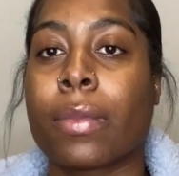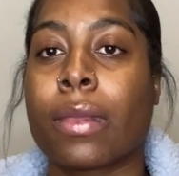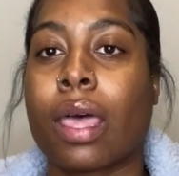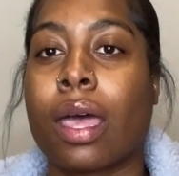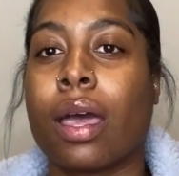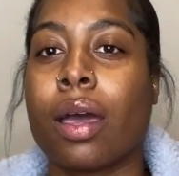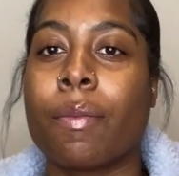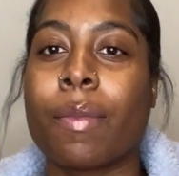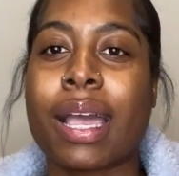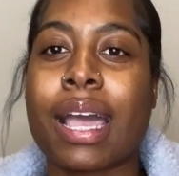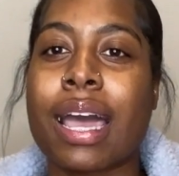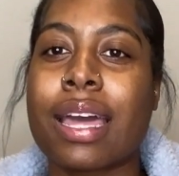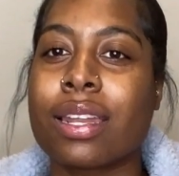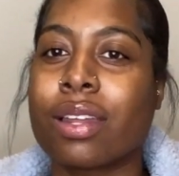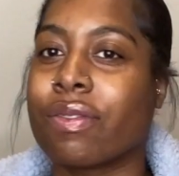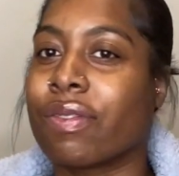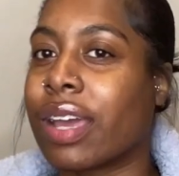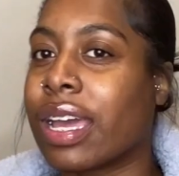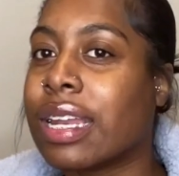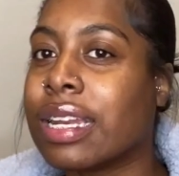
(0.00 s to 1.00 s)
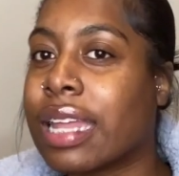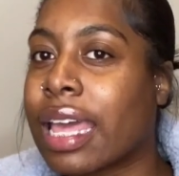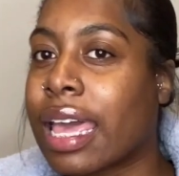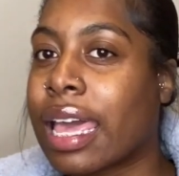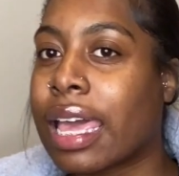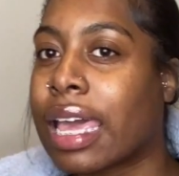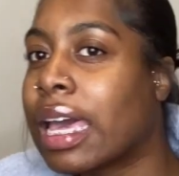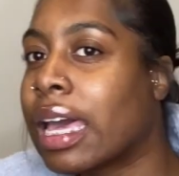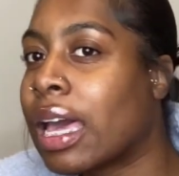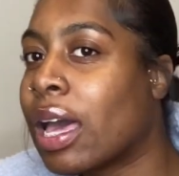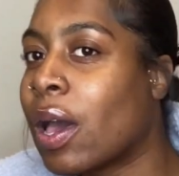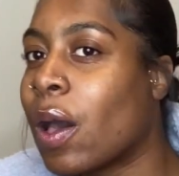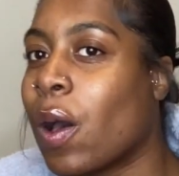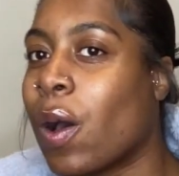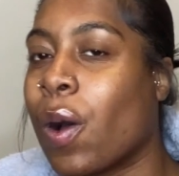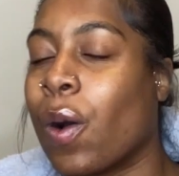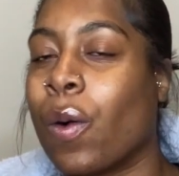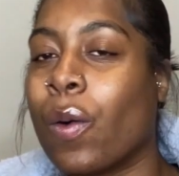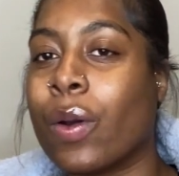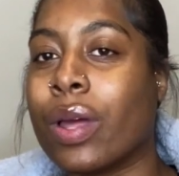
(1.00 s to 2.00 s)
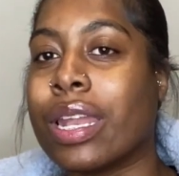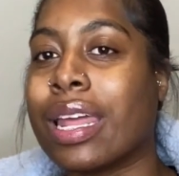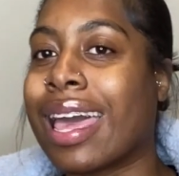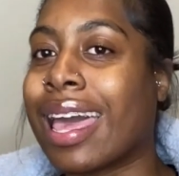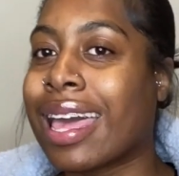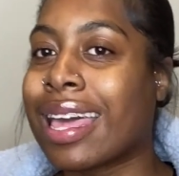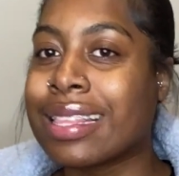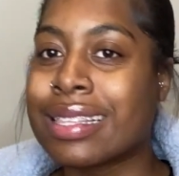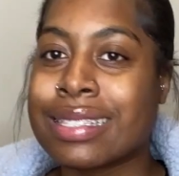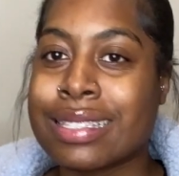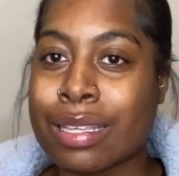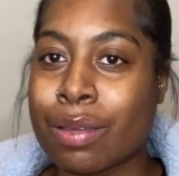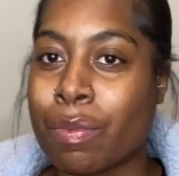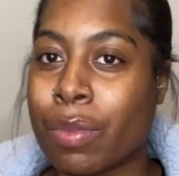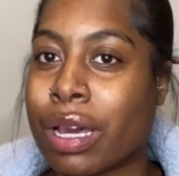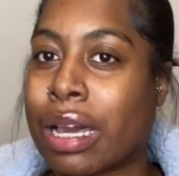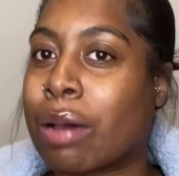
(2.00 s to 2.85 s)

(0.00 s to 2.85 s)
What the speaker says: I kind of read that on an Etsy book.